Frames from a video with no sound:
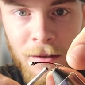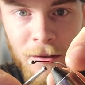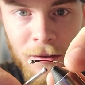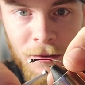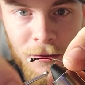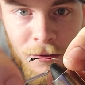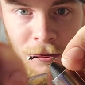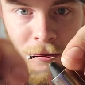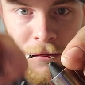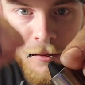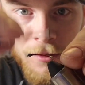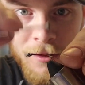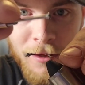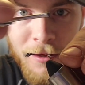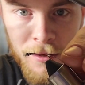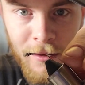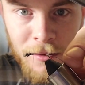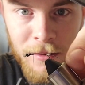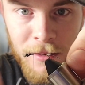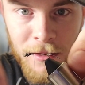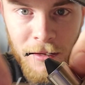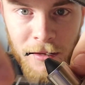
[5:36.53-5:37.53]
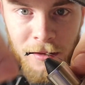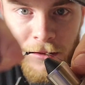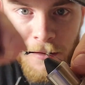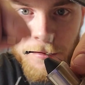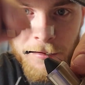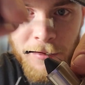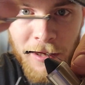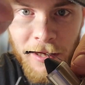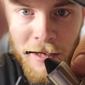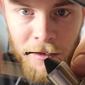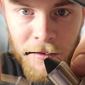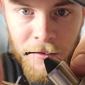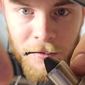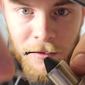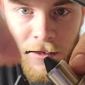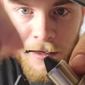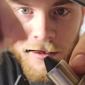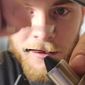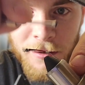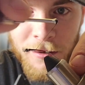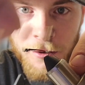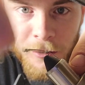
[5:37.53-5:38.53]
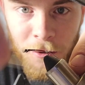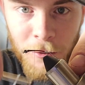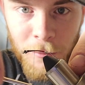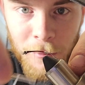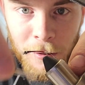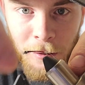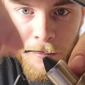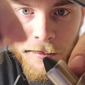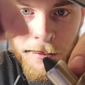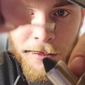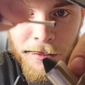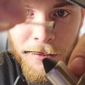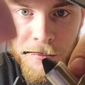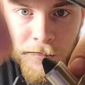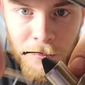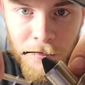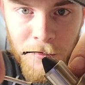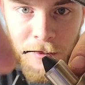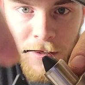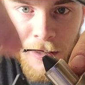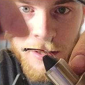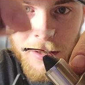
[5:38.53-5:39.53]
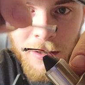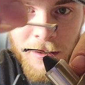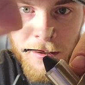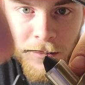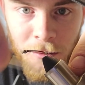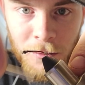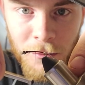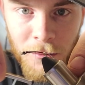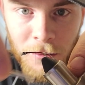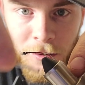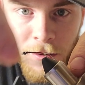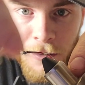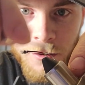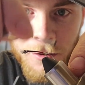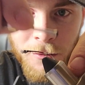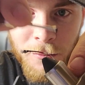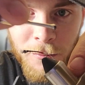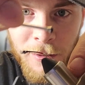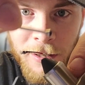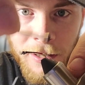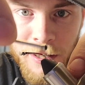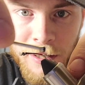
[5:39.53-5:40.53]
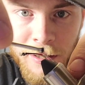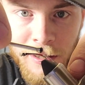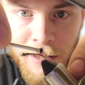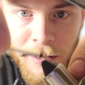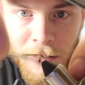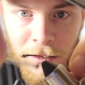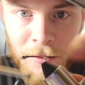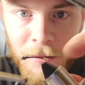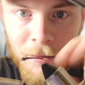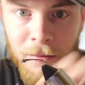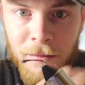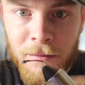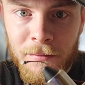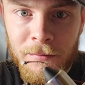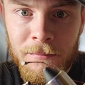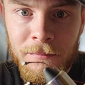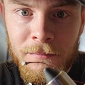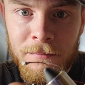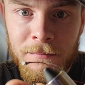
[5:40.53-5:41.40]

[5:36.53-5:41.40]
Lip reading: So I'm going to take this black thread and go about 3/4 way down.